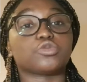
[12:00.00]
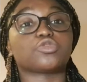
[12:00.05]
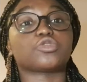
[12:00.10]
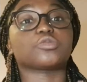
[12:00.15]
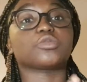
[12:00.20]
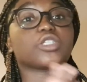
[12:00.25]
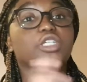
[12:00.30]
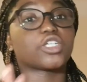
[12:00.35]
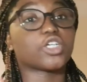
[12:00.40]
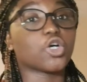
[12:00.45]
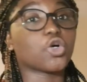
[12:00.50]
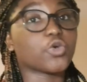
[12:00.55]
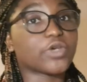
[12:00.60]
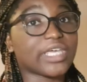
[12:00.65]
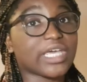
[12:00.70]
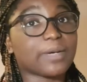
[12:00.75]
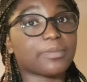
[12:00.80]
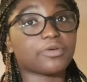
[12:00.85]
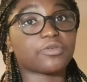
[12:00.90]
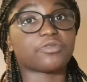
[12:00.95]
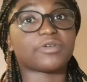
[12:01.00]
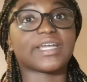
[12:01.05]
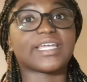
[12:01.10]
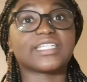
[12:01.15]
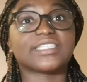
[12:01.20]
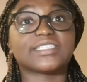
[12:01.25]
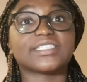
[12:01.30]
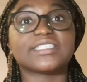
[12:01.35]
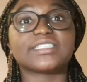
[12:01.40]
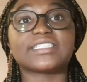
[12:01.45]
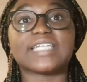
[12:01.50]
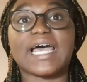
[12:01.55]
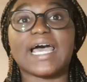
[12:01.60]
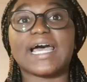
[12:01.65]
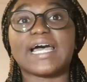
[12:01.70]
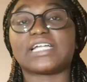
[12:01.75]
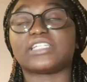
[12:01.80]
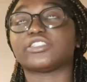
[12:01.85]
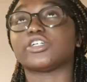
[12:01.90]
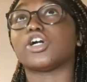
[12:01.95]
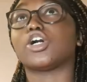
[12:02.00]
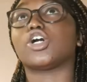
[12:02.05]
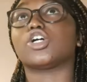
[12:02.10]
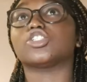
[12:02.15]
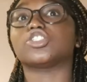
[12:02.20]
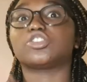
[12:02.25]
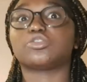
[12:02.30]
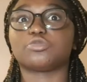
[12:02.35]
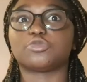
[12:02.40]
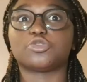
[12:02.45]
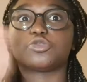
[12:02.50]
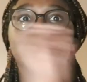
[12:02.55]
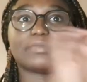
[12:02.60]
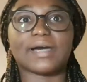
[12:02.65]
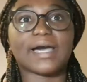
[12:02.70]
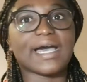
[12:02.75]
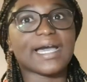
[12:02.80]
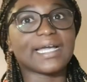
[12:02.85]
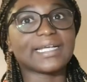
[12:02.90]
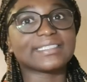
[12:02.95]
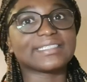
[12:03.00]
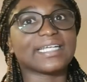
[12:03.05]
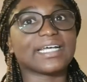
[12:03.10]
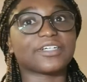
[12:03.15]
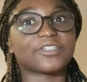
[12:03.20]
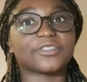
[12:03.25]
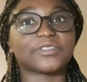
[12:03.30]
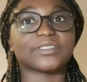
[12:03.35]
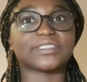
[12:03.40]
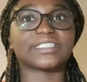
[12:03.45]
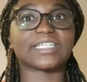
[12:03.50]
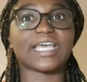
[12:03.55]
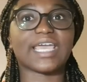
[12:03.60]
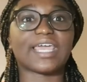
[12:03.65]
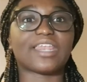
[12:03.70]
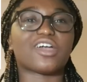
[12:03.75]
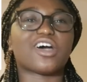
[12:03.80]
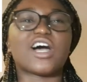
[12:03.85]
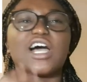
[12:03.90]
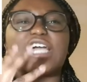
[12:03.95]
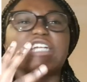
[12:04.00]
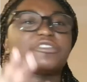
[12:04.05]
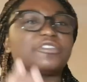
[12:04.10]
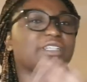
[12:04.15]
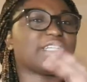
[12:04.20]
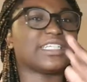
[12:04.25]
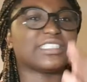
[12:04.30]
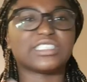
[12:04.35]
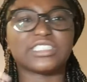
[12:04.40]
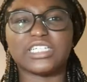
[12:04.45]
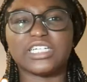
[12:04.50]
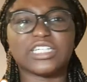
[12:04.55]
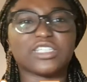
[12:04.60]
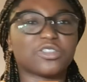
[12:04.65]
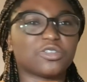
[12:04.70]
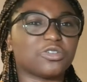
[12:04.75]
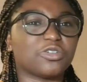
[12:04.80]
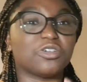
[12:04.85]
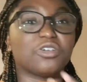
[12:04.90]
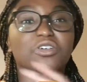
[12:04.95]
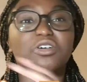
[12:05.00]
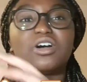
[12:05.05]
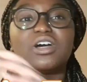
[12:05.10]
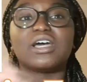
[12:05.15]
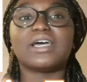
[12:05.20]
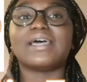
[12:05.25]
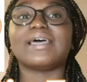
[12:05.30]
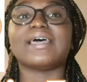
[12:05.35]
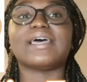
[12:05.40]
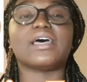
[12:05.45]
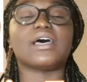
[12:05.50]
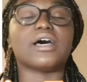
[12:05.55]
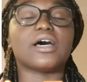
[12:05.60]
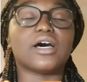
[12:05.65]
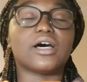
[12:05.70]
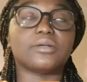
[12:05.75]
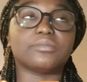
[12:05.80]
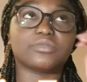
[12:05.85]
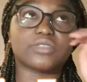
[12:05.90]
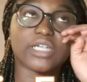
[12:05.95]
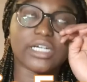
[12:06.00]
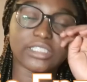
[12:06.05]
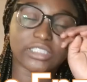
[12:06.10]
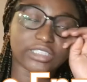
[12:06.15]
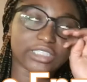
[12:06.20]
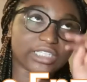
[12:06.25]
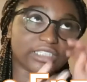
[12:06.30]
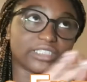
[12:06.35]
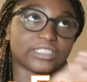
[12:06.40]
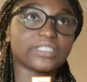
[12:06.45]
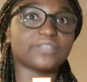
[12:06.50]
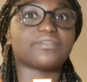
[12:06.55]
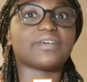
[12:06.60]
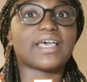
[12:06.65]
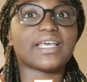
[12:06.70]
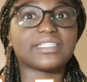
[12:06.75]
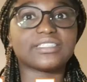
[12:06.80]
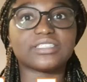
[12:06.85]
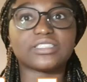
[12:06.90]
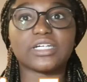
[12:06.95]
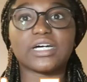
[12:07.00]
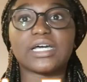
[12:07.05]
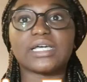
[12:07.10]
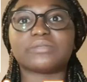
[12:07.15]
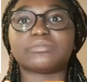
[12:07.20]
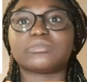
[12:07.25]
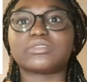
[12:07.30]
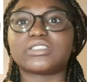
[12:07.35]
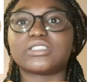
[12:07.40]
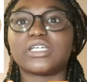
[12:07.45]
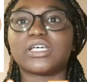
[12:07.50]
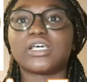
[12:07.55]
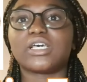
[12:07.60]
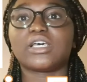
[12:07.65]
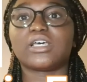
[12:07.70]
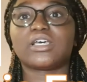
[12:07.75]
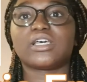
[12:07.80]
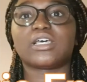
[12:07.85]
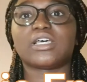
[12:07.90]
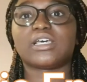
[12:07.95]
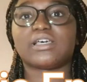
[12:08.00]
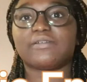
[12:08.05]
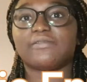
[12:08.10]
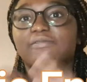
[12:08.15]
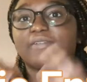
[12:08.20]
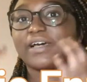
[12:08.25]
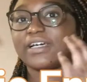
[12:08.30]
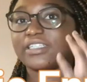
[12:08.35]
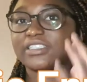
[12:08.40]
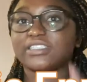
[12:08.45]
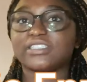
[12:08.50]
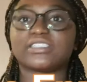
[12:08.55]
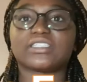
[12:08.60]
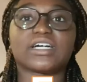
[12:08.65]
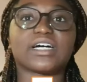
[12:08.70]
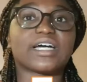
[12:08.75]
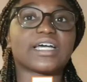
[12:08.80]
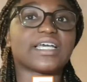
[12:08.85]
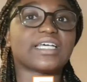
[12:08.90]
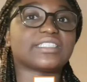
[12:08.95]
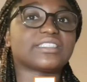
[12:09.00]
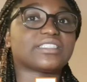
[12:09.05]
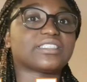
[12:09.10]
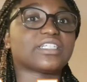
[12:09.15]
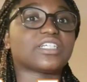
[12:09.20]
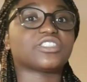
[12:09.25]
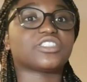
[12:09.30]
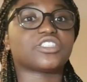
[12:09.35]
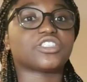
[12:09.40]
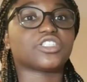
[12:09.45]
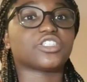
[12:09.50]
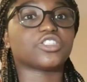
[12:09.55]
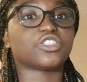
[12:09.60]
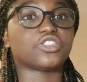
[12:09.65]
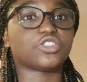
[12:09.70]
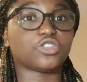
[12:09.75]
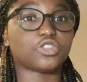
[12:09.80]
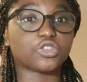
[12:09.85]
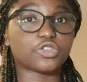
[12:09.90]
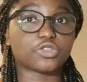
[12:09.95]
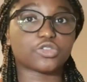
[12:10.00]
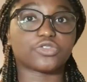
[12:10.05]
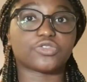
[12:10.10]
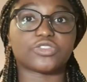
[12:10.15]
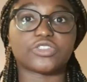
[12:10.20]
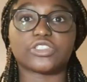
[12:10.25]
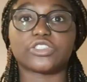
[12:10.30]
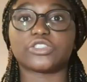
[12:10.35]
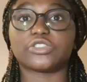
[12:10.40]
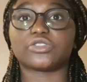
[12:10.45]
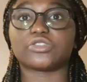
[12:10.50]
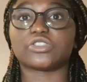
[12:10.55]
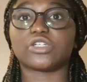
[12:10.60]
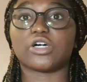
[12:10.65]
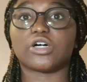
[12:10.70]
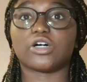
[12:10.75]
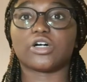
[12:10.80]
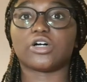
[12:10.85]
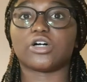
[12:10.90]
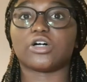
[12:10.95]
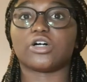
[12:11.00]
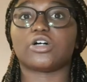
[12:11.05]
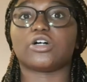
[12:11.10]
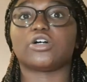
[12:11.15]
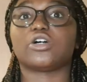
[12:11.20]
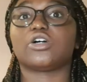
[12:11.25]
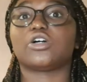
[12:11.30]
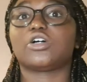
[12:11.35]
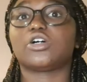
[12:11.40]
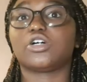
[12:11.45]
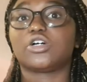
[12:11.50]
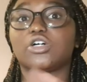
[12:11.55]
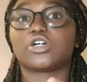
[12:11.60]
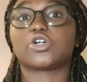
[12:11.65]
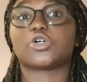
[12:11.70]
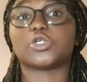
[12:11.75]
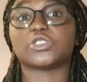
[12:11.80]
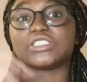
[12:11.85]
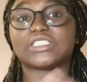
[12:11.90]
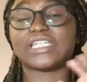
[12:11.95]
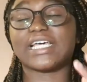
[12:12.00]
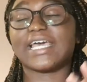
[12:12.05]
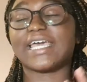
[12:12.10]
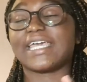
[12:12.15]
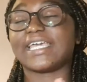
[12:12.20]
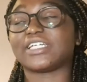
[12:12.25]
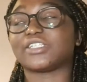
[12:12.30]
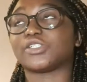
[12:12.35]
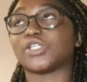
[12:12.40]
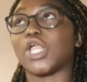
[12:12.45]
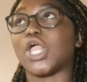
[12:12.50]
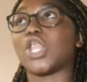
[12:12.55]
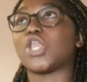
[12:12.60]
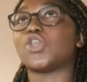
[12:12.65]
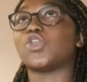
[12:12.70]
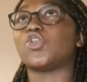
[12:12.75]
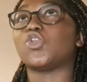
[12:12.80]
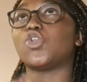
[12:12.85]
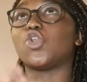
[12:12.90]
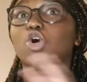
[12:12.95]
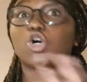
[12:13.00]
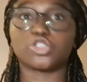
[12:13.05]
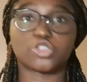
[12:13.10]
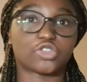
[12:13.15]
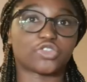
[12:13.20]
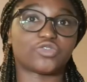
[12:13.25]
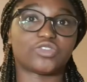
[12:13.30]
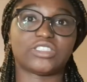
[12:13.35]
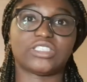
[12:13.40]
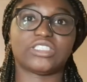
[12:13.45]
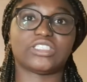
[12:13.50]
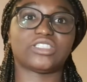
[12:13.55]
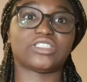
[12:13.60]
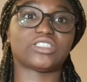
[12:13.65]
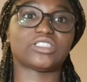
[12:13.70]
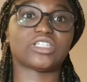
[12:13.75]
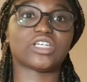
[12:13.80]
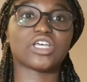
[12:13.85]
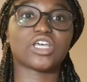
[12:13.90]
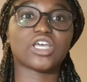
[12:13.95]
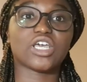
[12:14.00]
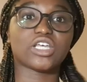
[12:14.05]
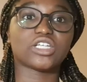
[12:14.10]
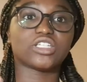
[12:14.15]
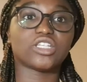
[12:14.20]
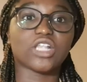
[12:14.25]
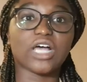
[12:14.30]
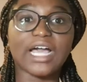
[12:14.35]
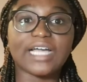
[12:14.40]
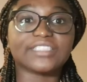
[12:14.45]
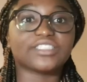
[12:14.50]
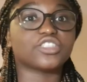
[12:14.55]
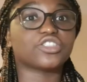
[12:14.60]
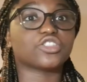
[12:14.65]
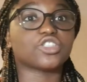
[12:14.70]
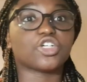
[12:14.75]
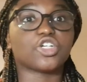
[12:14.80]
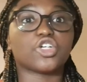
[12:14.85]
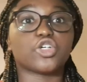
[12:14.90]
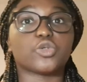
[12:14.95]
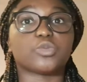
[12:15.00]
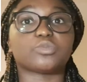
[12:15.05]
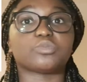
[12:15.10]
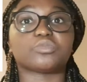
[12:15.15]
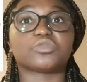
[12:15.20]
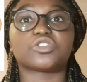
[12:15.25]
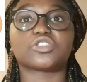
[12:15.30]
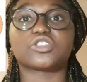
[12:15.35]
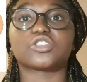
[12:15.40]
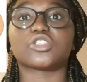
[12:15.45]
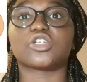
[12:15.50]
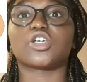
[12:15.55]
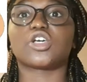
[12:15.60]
from the Golgi apparatus and are small bags that contain hydrolytic or digestive enzymes. Phagocytes such as neutrophils contain lots of these lysosomes,